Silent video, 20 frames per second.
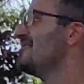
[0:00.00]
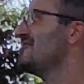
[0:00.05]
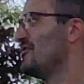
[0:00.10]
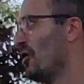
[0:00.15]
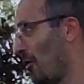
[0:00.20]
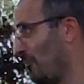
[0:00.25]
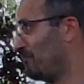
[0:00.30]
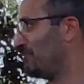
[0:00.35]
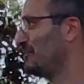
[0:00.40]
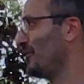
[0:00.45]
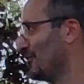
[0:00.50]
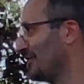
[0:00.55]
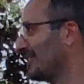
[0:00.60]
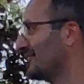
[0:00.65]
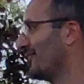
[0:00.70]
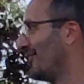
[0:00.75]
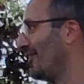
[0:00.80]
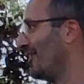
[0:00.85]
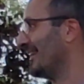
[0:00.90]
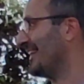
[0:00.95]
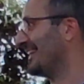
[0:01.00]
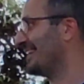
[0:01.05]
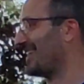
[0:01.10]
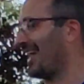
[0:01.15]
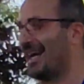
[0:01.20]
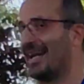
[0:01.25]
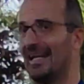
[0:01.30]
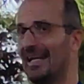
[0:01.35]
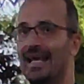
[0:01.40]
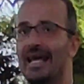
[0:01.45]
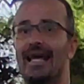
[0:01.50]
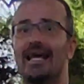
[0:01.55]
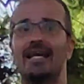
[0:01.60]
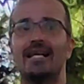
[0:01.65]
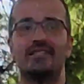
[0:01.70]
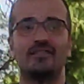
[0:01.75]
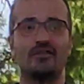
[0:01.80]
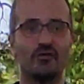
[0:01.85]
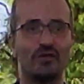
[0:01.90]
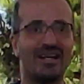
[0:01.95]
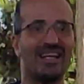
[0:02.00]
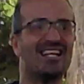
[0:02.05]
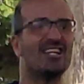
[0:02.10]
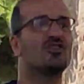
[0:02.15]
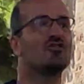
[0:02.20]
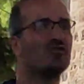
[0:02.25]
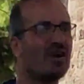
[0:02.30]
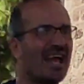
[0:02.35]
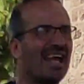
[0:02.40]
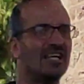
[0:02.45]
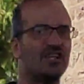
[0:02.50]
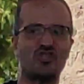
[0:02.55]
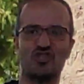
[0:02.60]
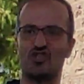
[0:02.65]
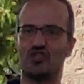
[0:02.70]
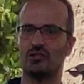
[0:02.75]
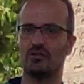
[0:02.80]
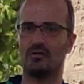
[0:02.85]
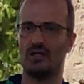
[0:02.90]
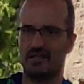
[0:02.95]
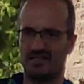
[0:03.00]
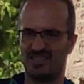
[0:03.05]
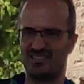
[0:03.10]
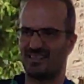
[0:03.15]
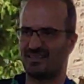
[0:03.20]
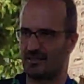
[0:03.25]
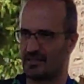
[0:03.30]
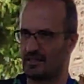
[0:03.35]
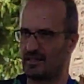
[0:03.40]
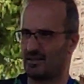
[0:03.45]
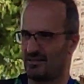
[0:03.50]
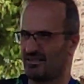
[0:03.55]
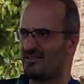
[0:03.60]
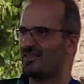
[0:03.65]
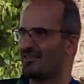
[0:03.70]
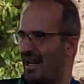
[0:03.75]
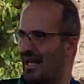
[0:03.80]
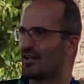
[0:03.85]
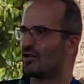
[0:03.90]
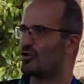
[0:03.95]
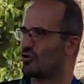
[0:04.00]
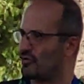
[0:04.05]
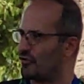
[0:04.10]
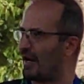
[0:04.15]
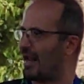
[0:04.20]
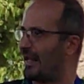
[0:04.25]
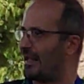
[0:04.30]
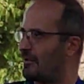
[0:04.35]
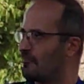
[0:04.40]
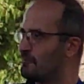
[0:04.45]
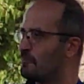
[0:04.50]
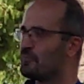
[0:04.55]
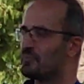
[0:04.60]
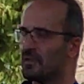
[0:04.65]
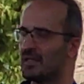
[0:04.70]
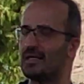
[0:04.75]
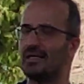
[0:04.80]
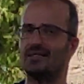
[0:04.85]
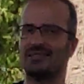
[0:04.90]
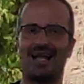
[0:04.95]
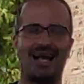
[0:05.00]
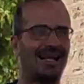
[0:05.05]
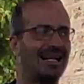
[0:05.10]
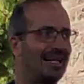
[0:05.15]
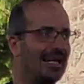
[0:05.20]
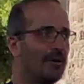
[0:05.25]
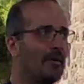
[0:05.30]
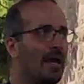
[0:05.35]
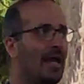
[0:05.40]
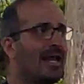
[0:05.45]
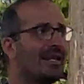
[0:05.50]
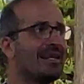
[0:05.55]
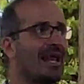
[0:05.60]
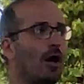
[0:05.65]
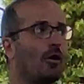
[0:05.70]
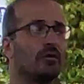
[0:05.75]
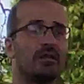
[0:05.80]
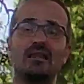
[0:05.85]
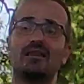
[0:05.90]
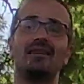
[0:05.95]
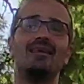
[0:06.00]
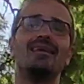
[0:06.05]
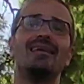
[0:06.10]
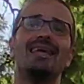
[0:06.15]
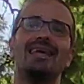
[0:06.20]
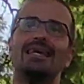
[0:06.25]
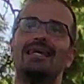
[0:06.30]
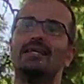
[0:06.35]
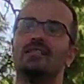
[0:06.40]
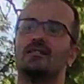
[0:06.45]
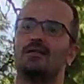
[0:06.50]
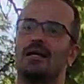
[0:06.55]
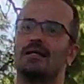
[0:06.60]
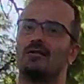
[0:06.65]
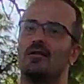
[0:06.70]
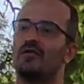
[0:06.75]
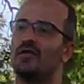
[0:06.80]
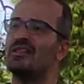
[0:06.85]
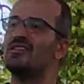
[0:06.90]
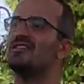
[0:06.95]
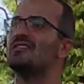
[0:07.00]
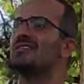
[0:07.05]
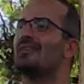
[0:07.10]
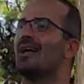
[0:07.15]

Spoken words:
No, not at all, exactly. It's really grayish, isn't it? It's like grey, exactly. Now the thing is that this